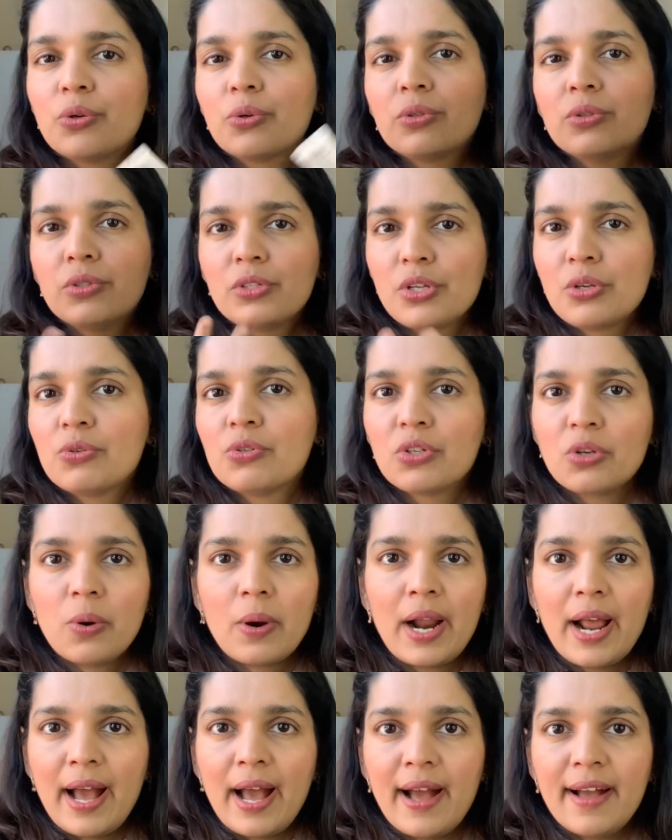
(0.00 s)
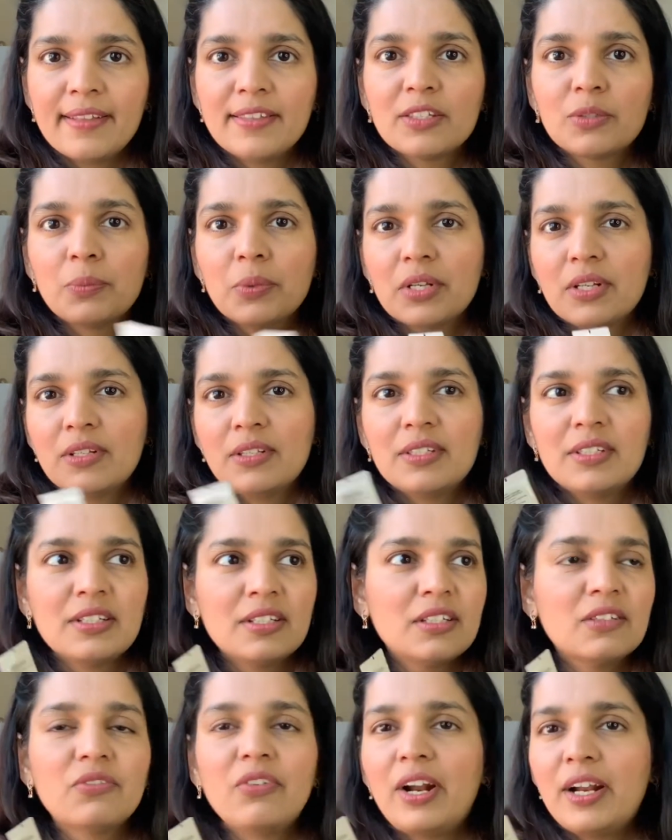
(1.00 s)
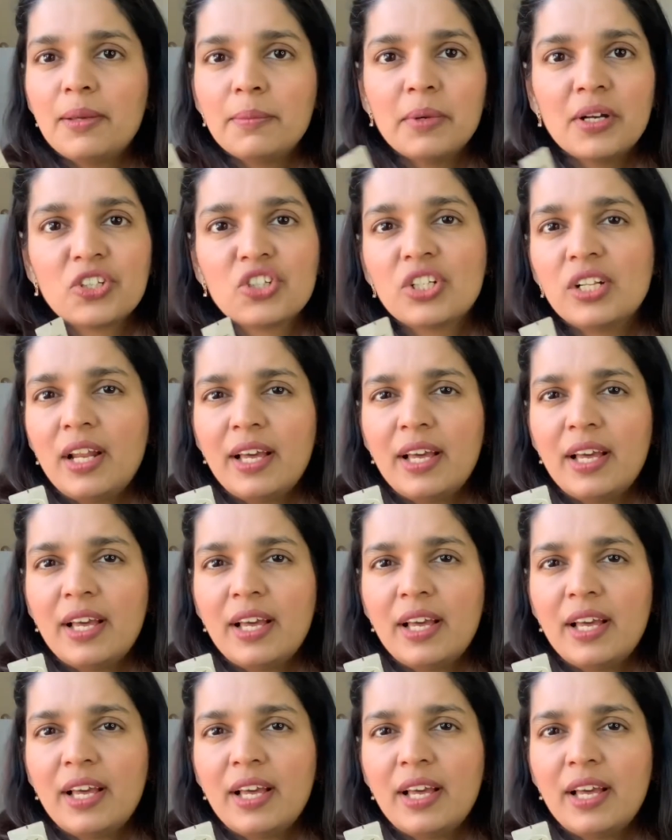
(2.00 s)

You could use your hands because it is very much